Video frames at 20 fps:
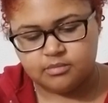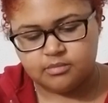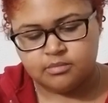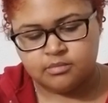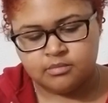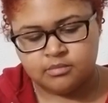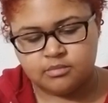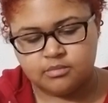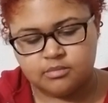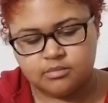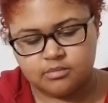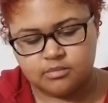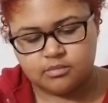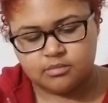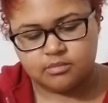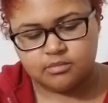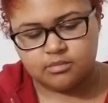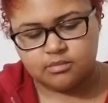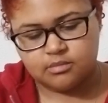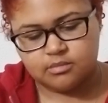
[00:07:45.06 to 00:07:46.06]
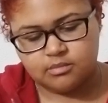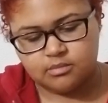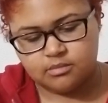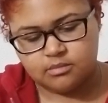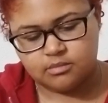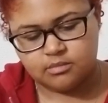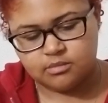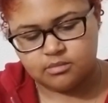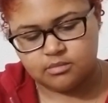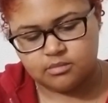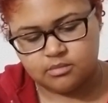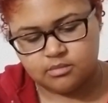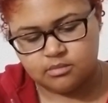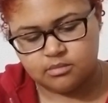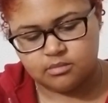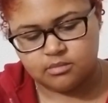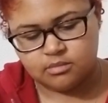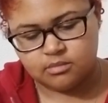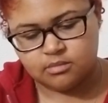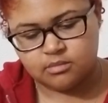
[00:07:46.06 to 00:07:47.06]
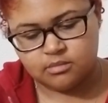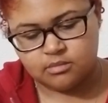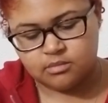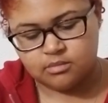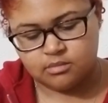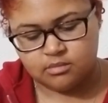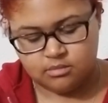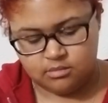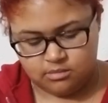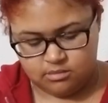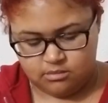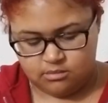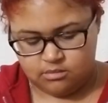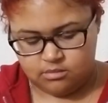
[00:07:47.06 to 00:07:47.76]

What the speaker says: (no one is talking)